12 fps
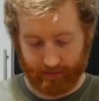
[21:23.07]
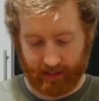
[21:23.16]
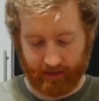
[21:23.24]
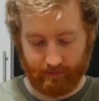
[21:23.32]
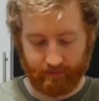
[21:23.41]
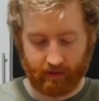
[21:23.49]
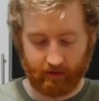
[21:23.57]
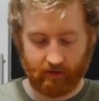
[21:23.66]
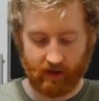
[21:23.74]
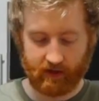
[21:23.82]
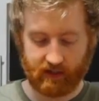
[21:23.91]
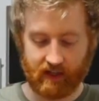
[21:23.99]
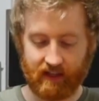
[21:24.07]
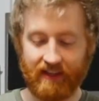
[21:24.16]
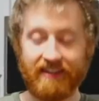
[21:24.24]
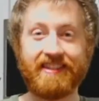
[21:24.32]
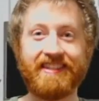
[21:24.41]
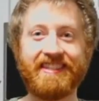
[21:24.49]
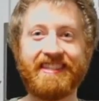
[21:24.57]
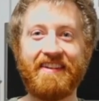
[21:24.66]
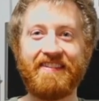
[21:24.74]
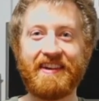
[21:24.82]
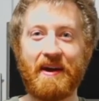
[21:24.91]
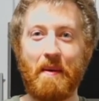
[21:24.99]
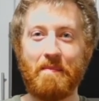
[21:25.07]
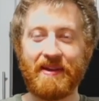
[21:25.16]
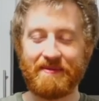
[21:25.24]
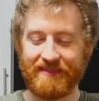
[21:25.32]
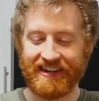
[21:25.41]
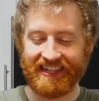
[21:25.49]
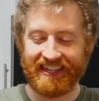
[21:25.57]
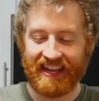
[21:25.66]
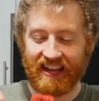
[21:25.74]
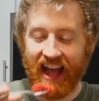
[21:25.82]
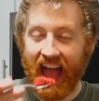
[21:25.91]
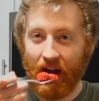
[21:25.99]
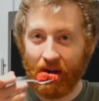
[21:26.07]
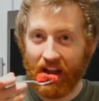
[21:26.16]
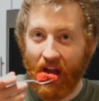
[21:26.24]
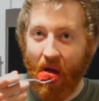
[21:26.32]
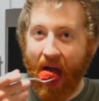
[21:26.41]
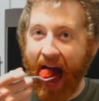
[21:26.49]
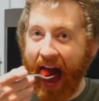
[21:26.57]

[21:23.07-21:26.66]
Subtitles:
deep for the frosting. This is definitely a big bite. There we go.